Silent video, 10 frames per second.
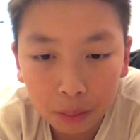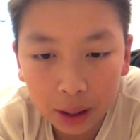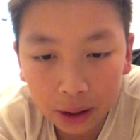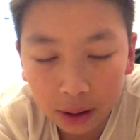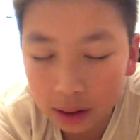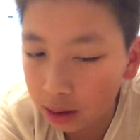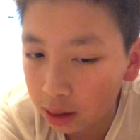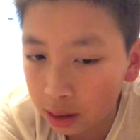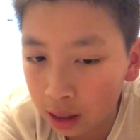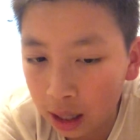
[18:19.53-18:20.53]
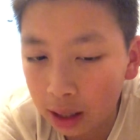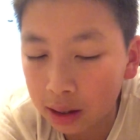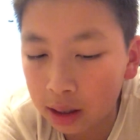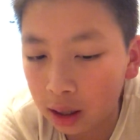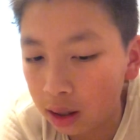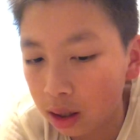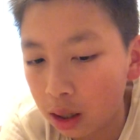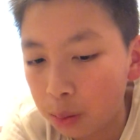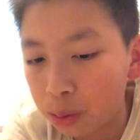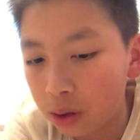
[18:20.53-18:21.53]
Parents can
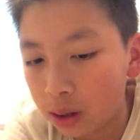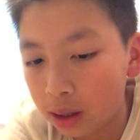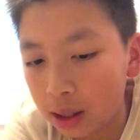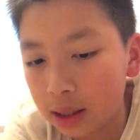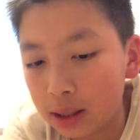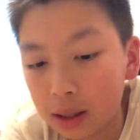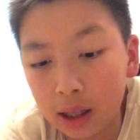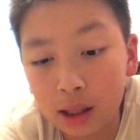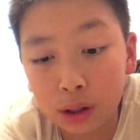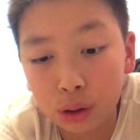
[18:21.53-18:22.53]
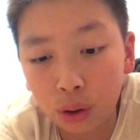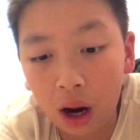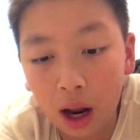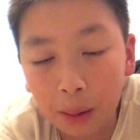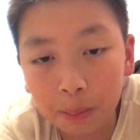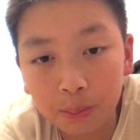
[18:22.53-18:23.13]
deliberately set a trap,